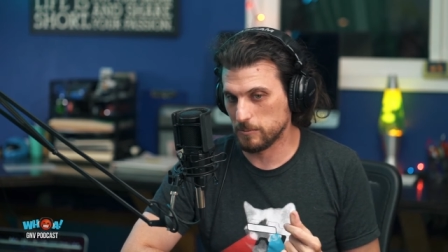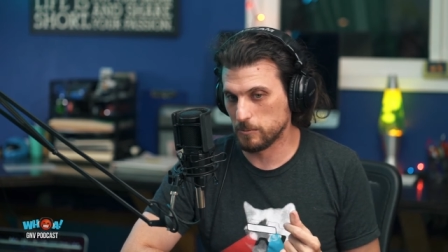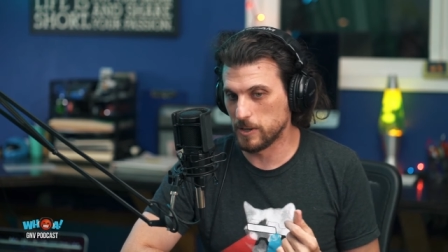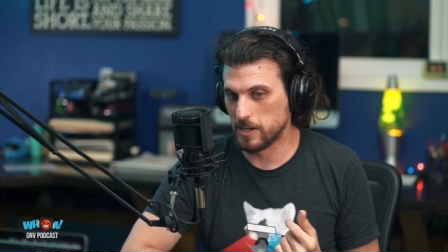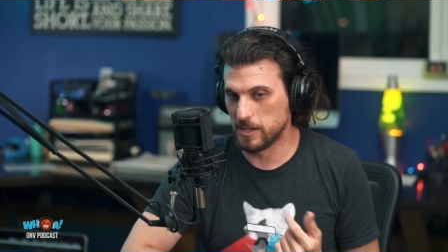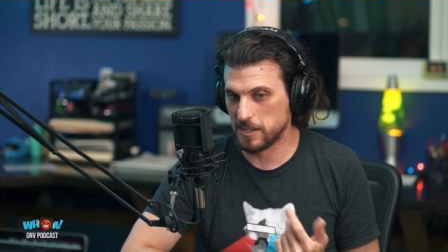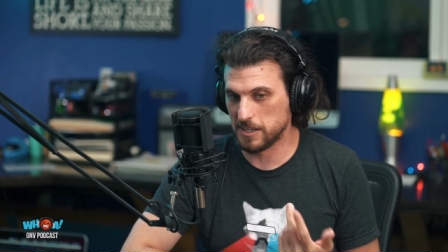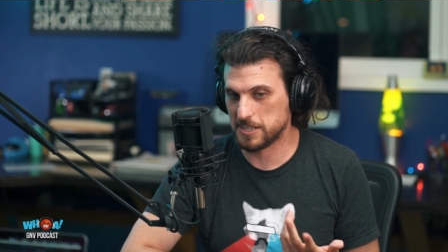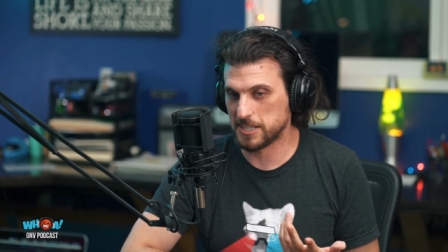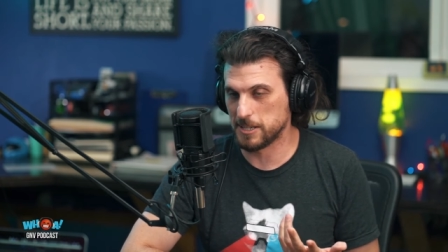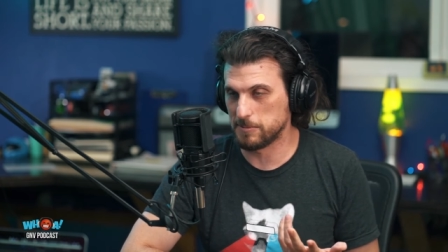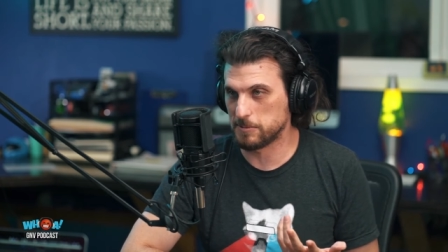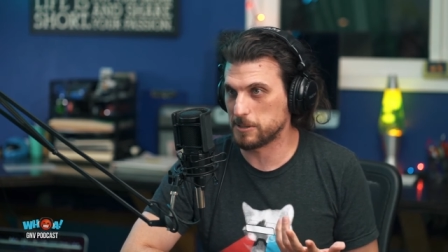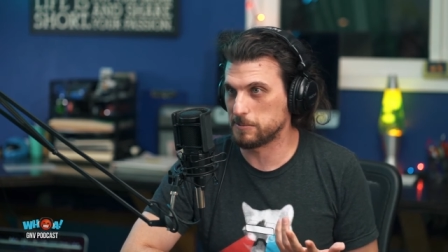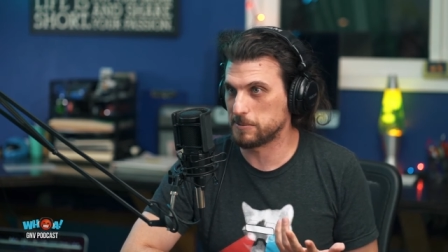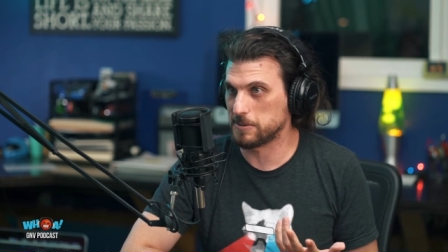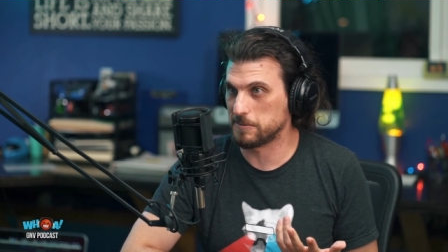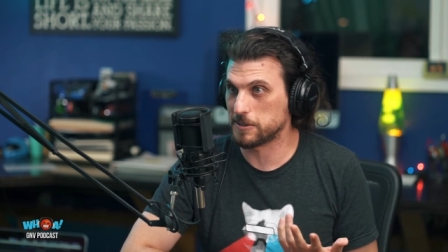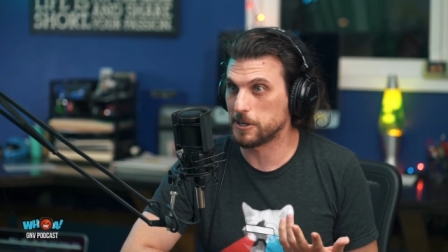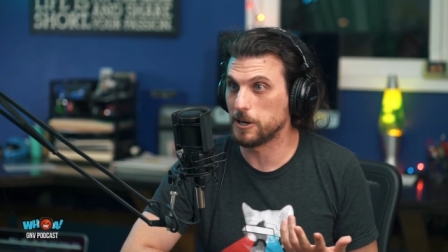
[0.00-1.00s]
one of the
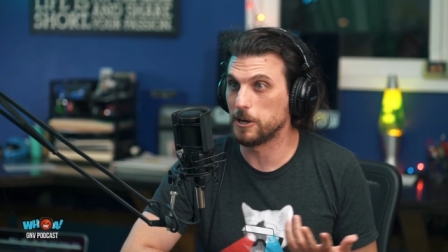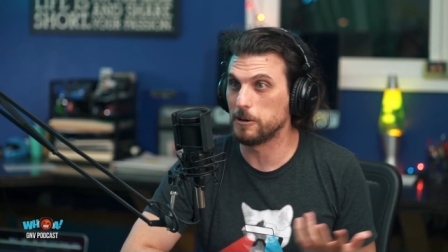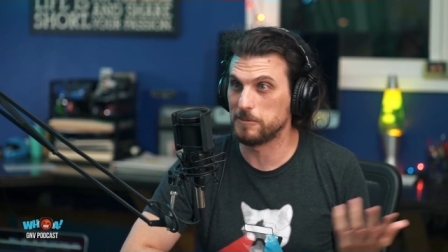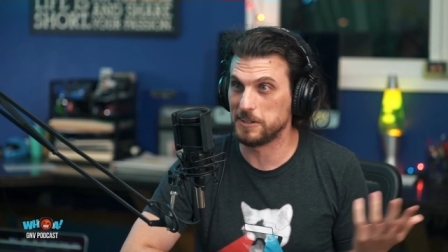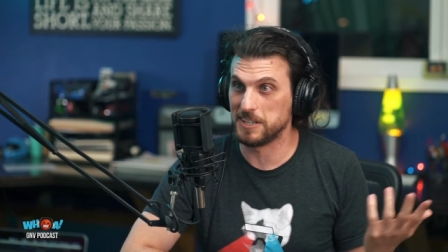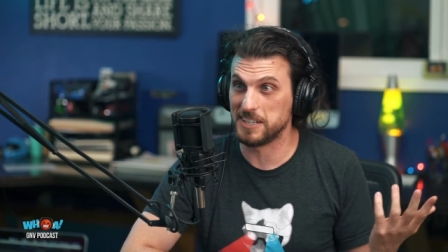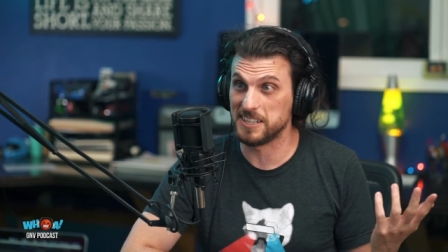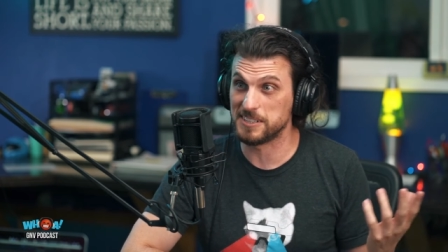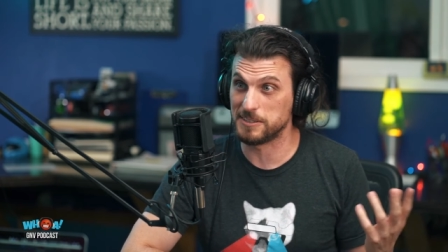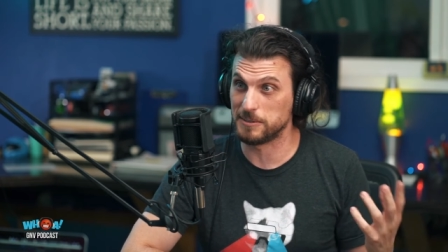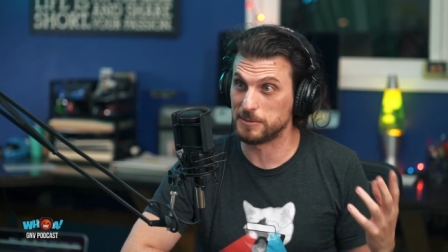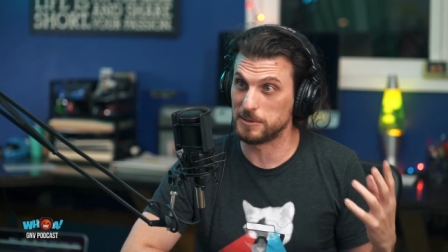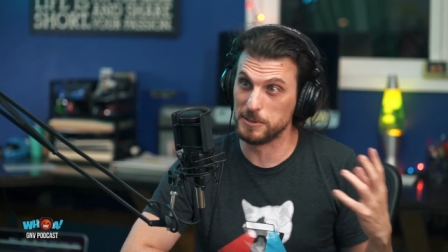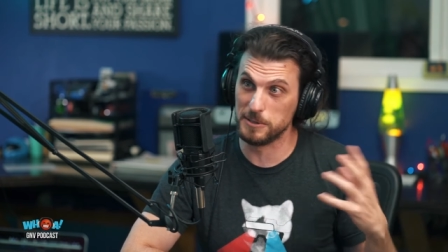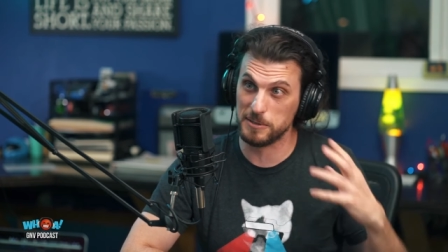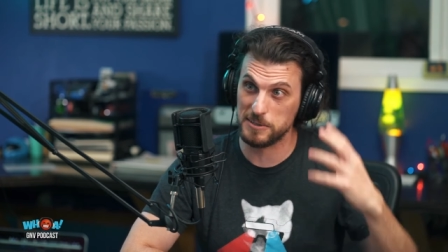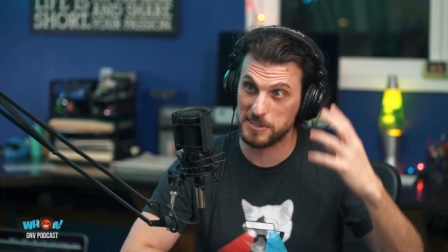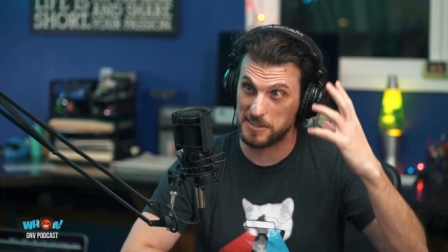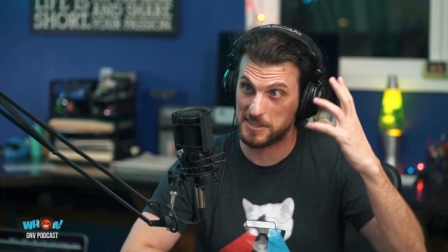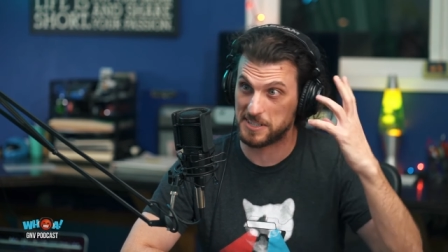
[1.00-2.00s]
symptoms of COVID is you
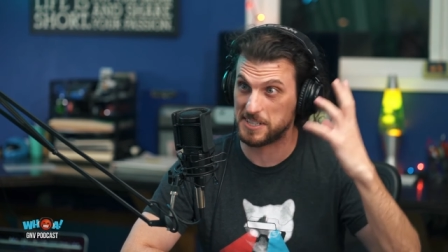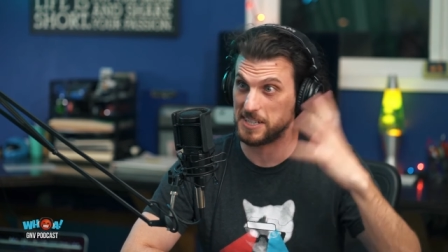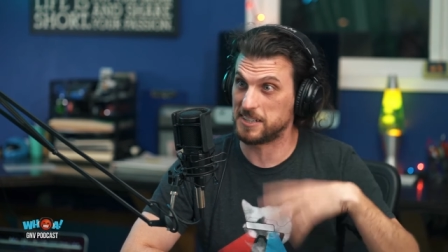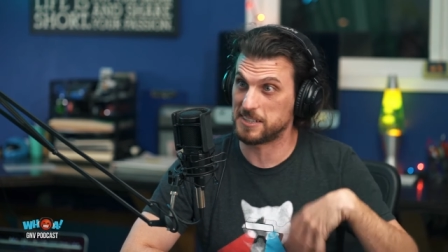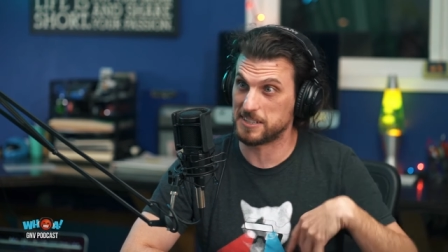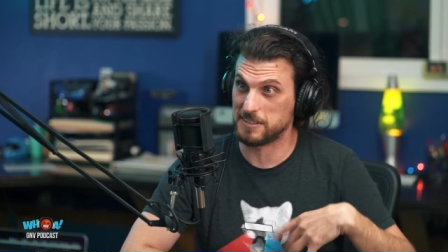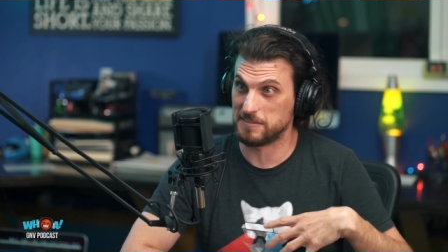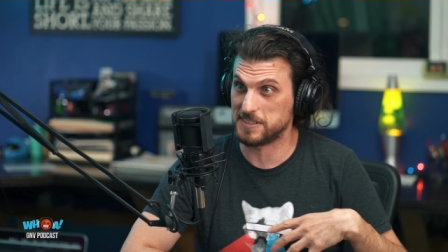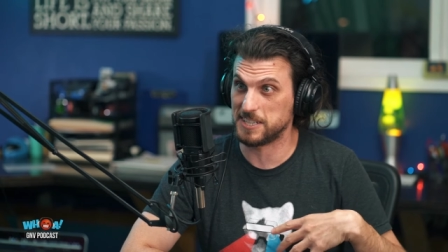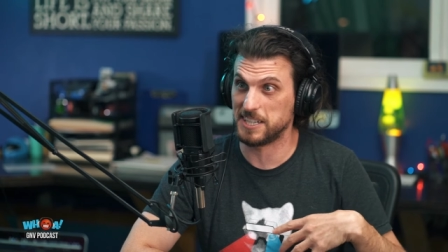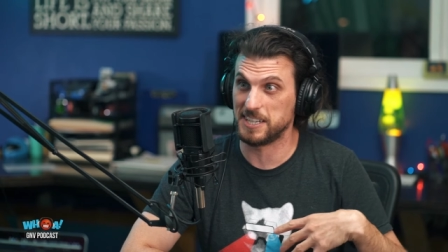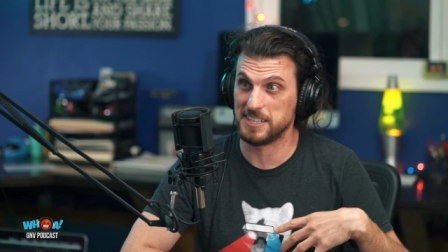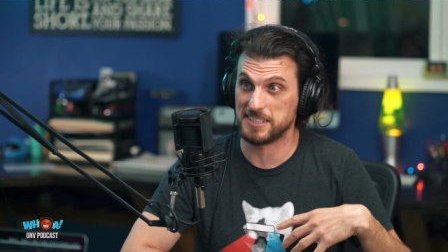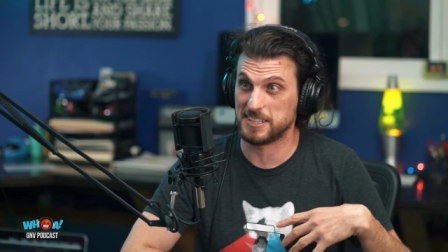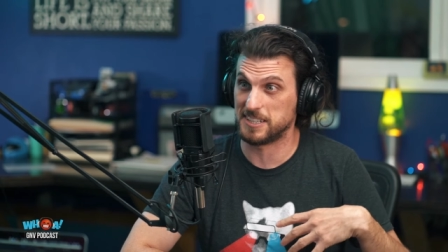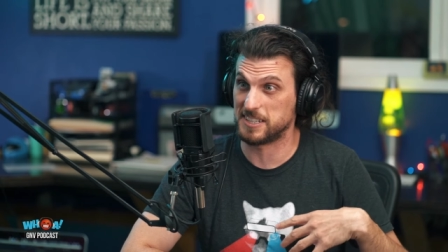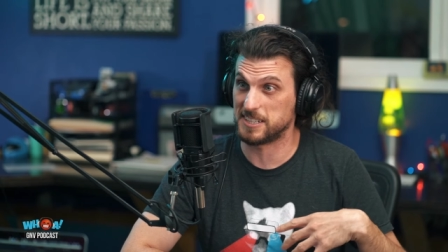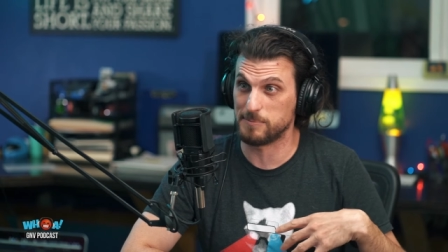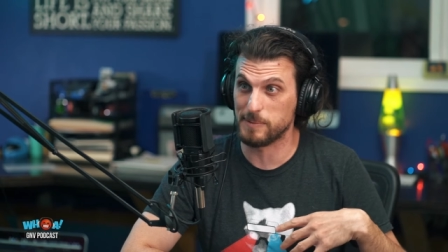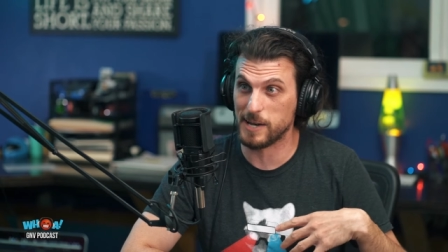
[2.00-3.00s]
lose your sense of taste
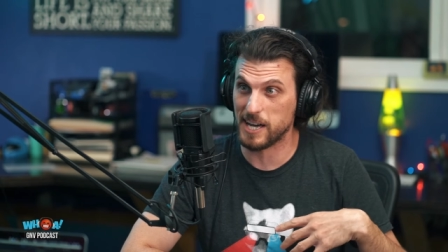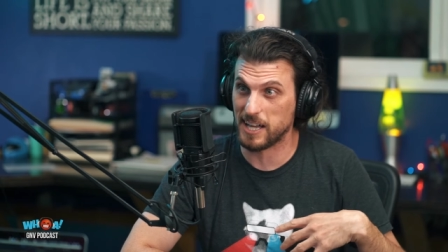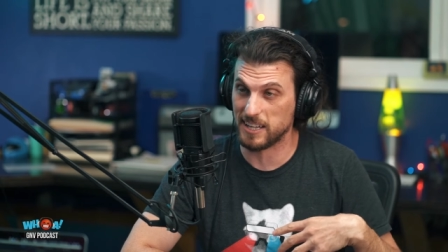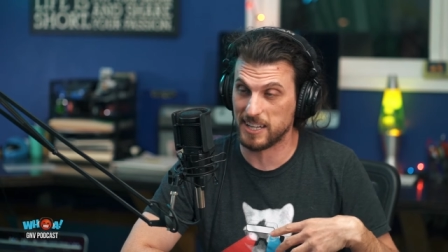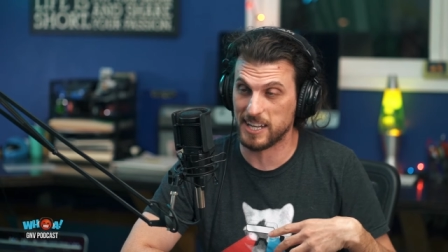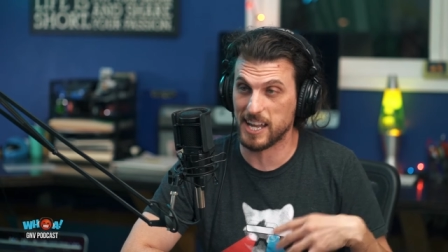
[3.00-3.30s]
and smell.